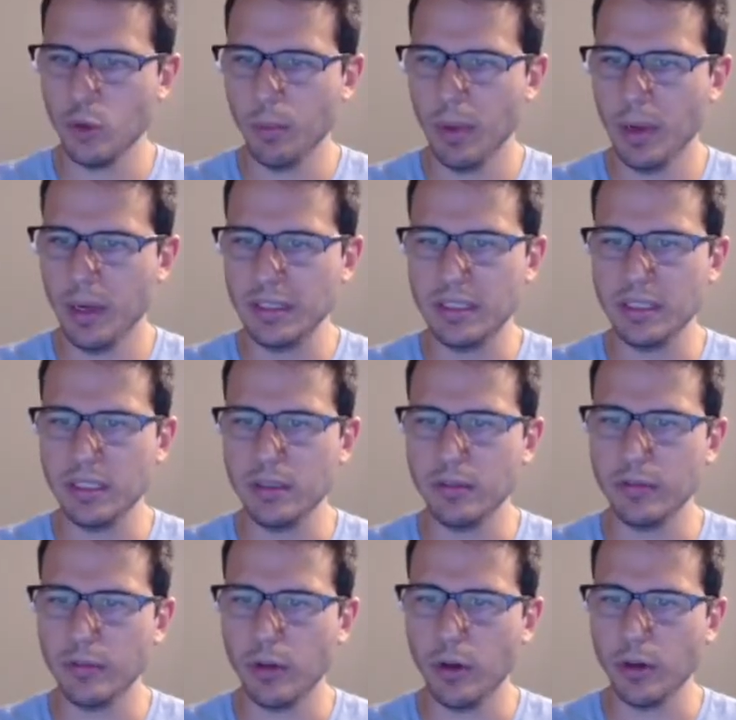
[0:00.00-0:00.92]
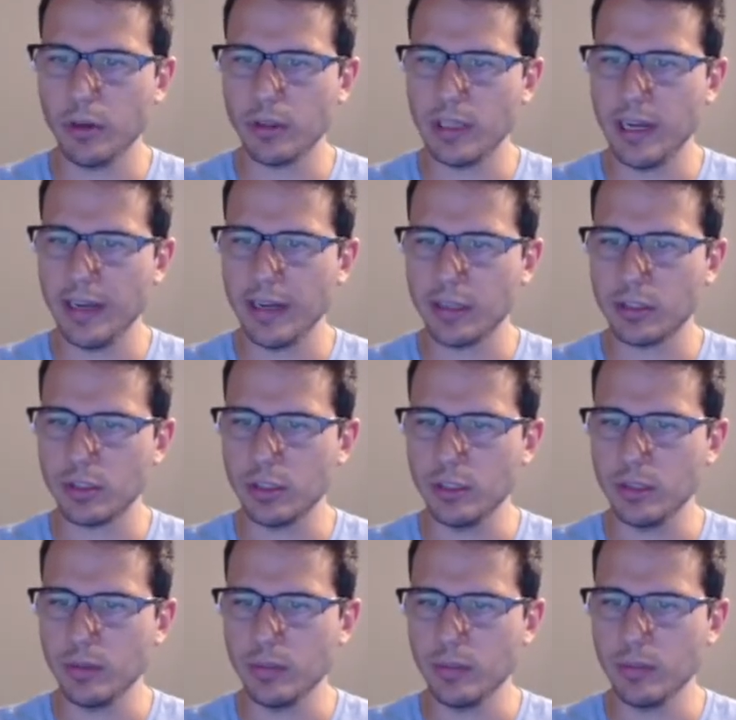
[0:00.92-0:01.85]
by default, I
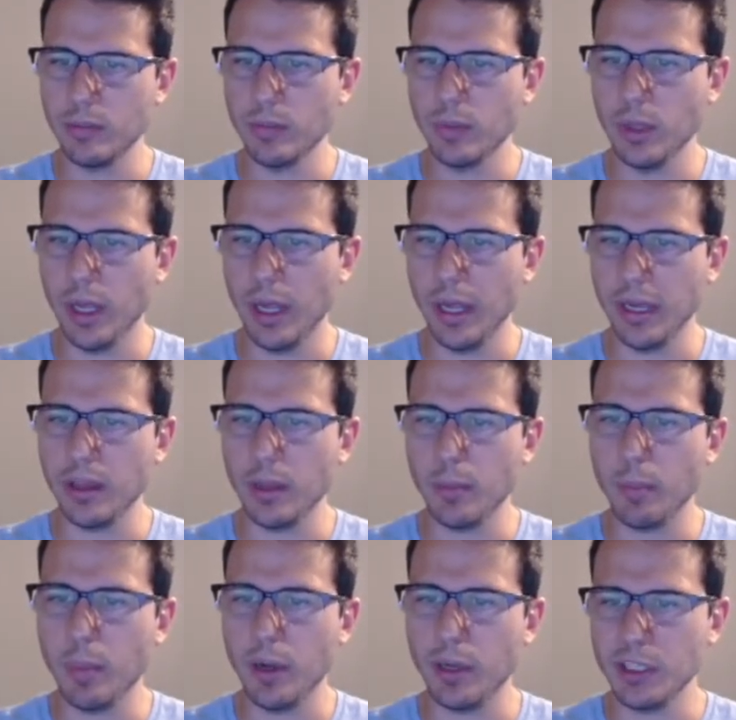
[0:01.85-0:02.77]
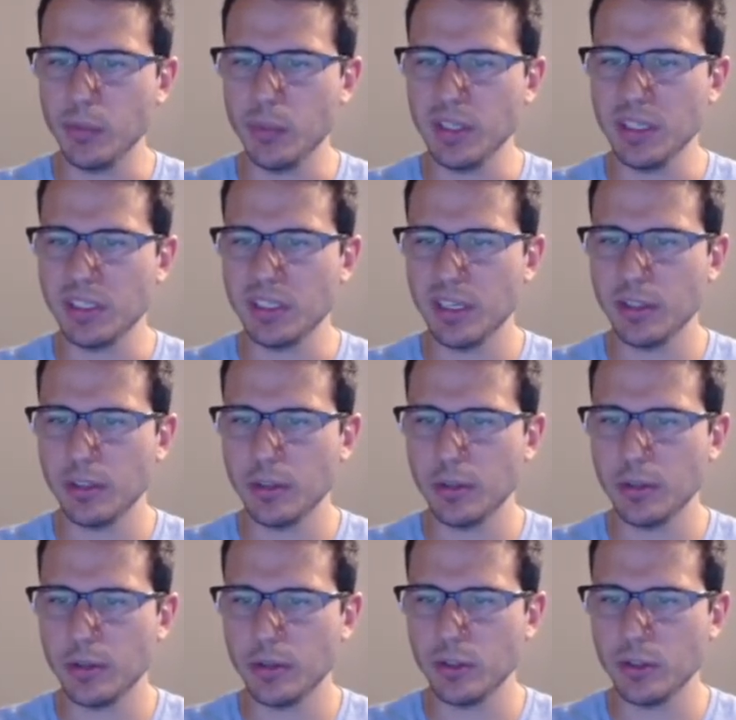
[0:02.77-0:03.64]
actually like the button to be centered.